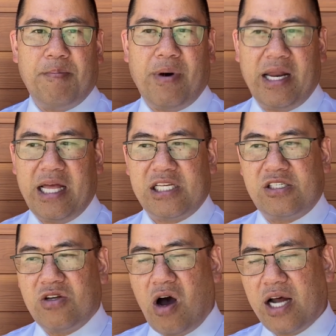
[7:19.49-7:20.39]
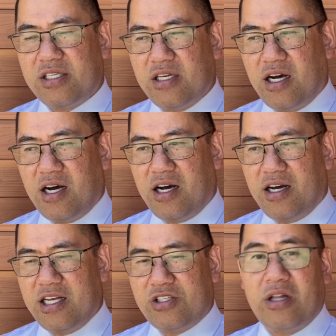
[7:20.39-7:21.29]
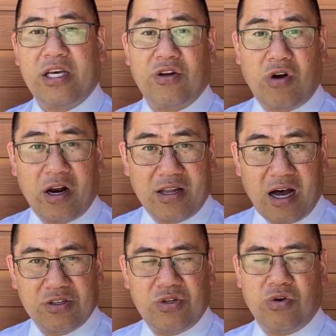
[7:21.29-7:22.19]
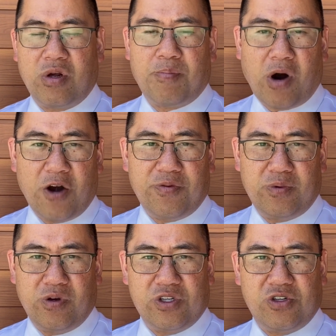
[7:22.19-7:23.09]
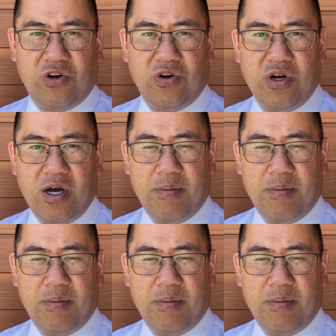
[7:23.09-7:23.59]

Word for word: but it's not, uh, it's not like they're not allowed to or they're barred from doing so